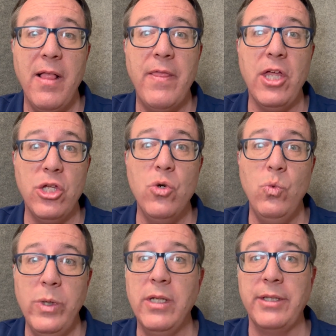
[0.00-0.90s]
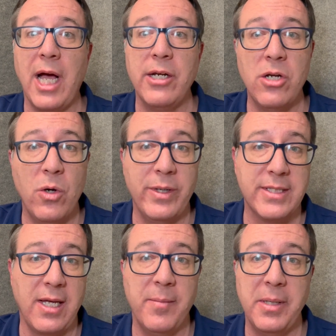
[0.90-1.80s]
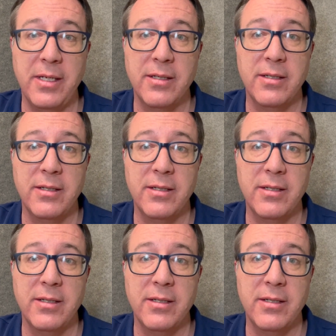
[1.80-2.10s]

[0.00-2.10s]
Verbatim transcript: that you will not know it's coming.